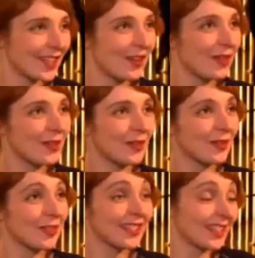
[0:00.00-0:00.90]

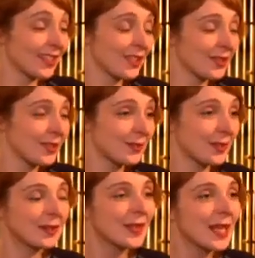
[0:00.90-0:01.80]
So that's true,
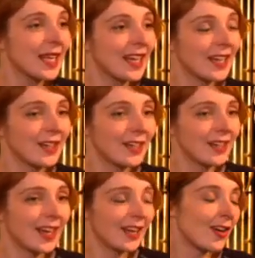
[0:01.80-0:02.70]
but
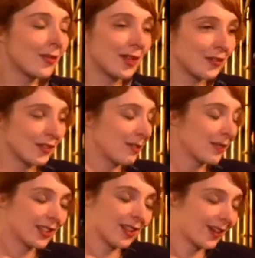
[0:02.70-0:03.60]
I can't wait for him
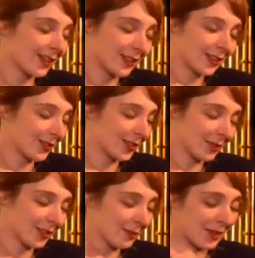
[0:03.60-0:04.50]
to die to do
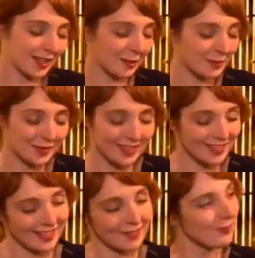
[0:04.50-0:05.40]
something about him.
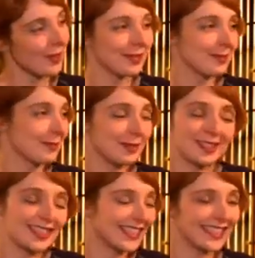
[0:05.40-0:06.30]
That's
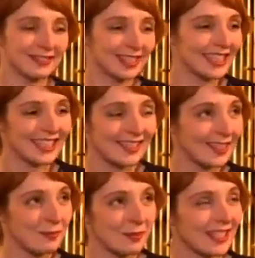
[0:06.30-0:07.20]
impossible. Really, that's
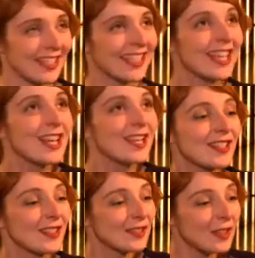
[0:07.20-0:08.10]
depressing.
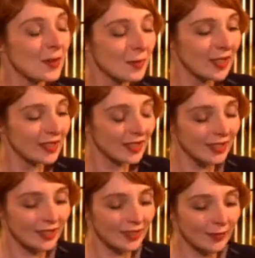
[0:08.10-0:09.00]
So no, but
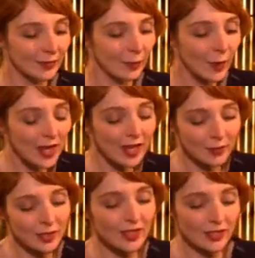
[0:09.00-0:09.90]
why I
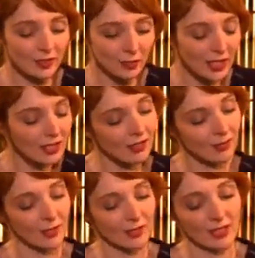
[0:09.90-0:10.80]
wanted to make
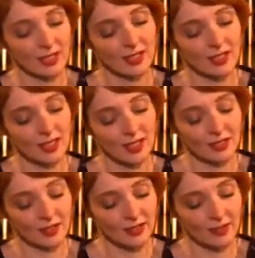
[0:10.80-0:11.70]
documentaries,
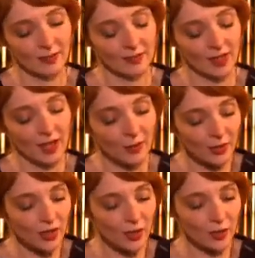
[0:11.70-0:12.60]
I
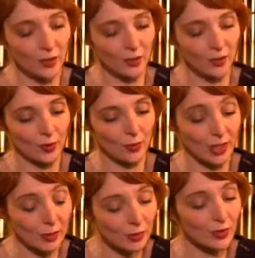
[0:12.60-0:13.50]
want to
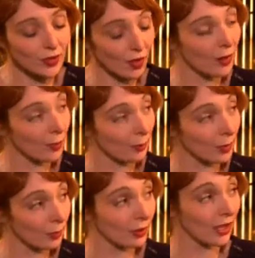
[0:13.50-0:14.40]
be able to talk about
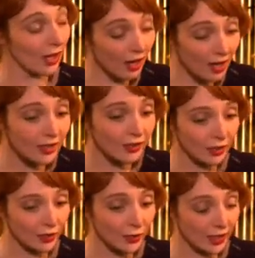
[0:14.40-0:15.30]
people that are
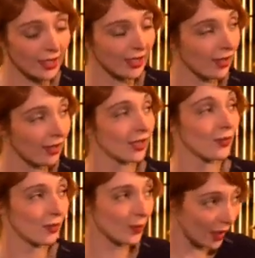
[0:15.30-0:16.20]
creating art
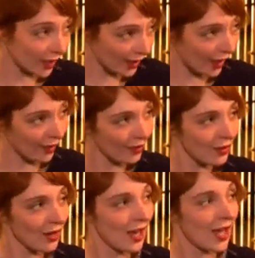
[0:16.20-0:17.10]
right now,